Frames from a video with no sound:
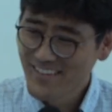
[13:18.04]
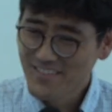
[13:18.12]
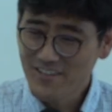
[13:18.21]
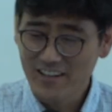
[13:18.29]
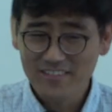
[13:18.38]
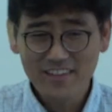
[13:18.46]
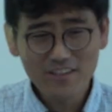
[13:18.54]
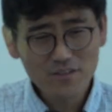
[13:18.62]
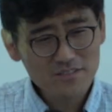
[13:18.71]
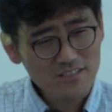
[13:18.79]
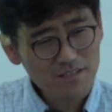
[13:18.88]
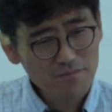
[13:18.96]
right? They
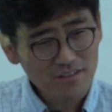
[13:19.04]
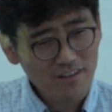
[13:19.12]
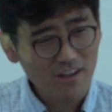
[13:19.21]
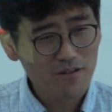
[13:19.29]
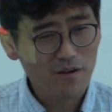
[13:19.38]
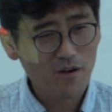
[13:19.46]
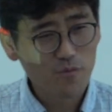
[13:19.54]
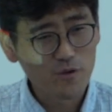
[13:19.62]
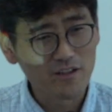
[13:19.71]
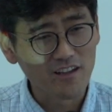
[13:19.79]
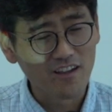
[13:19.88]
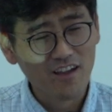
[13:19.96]
don't seem to care about
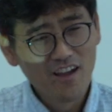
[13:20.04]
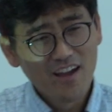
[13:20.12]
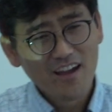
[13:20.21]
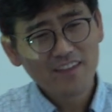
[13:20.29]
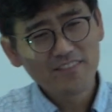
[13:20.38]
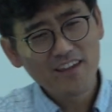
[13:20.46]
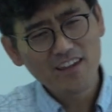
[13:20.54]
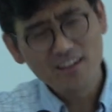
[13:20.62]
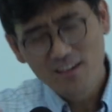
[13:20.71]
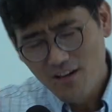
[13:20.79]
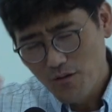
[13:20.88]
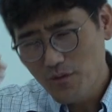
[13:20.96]
winning. And
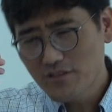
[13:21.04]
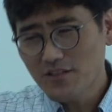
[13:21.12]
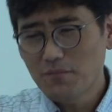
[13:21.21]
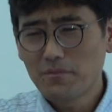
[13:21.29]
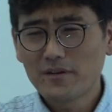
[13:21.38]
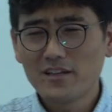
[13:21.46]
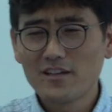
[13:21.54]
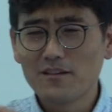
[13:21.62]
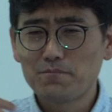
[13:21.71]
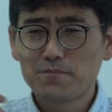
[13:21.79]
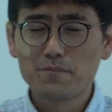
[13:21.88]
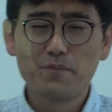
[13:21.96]
they, when
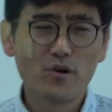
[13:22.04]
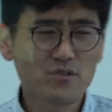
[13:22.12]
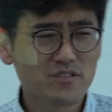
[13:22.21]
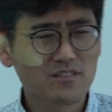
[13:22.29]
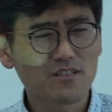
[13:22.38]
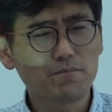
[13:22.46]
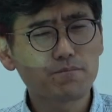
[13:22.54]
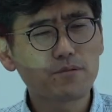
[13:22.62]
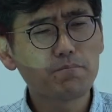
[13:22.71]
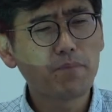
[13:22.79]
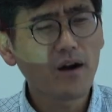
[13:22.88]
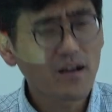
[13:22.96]
somebody proposes a
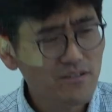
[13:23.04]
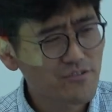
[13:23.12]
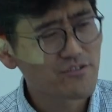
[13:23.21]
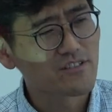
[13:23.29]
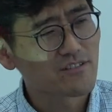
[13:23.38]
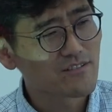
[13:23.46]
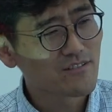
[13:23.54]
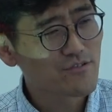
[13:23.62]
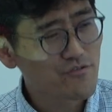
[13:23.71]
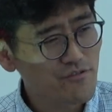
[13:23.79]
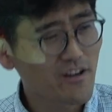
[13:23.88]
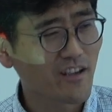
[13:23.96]
preposterous
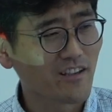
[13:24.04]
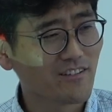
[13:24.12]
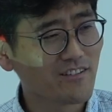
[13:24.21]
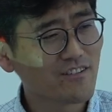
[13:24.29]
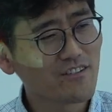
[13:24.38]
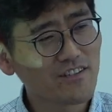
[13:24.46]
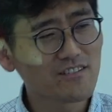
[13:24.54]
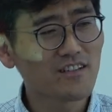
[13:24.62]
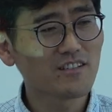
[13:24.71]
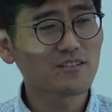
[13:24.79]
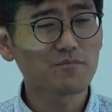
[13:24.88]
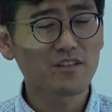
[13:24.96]
trade, you know, they
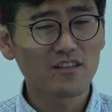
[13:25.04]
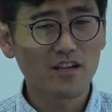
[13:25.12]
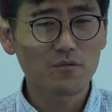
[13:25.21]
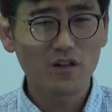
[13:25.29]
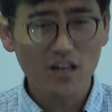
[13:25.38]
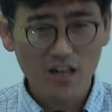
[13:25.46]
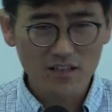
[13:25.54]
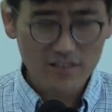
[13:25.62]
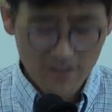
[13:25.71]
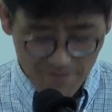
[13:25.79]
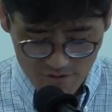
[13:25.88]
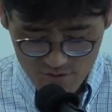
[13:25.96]
say something like, well,
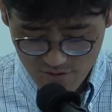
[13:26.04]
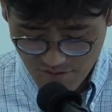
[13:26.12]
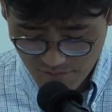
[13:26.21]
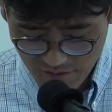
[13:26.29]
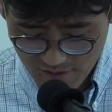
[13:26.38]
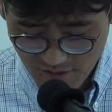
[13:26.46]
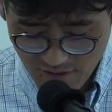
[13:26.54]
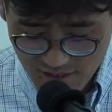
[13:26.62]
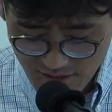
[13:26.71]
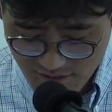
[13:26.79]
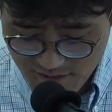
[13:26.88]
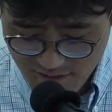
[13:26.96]
I'll give you uh, what's the
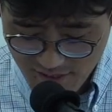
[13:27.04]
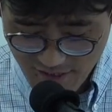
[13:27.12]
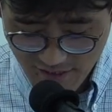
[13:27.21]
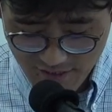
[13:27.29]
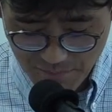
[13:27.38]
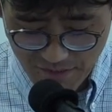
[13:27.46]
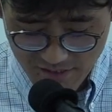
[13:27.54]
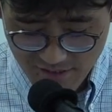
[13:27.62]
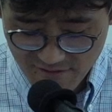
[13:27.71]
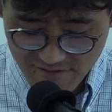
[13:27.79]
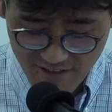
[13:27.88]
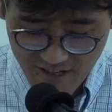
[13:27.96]
least
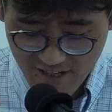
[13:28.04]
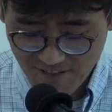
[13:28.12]
expensive uh,